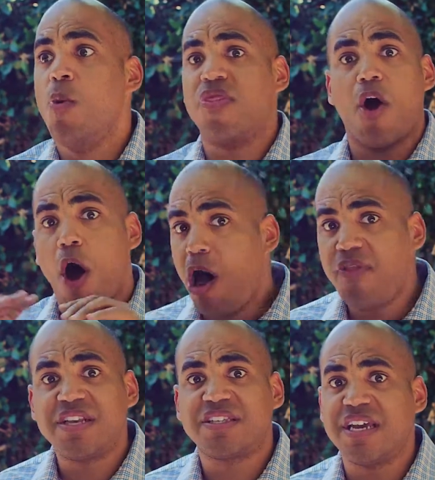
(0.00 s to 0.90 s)
with all
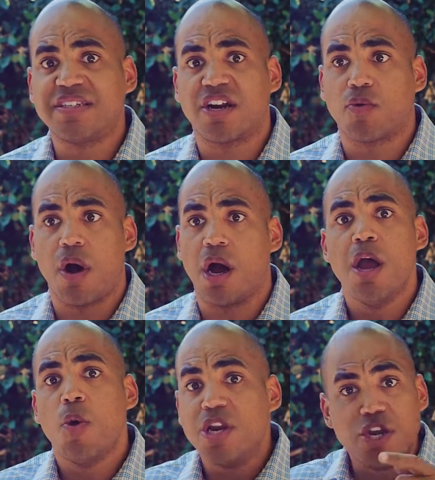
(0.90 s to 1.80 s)
these things that are wrong
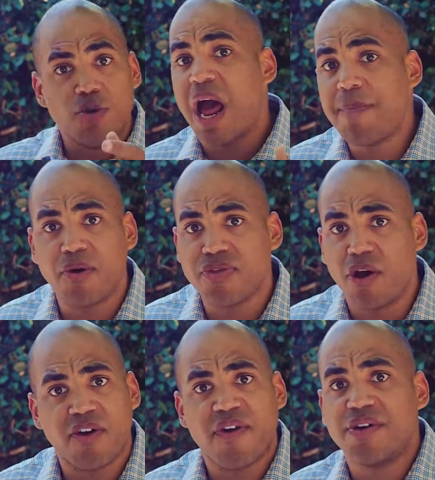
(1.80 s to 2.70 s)
when you and I both know
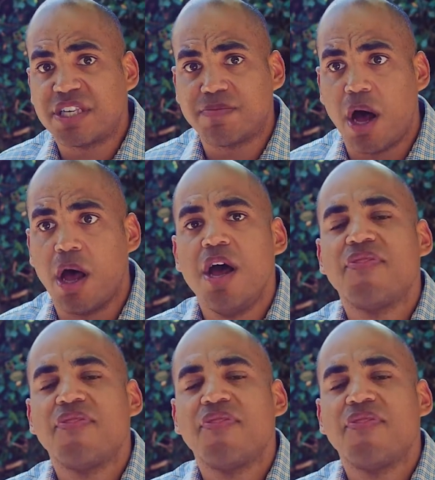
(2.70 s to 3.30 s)
they're very small.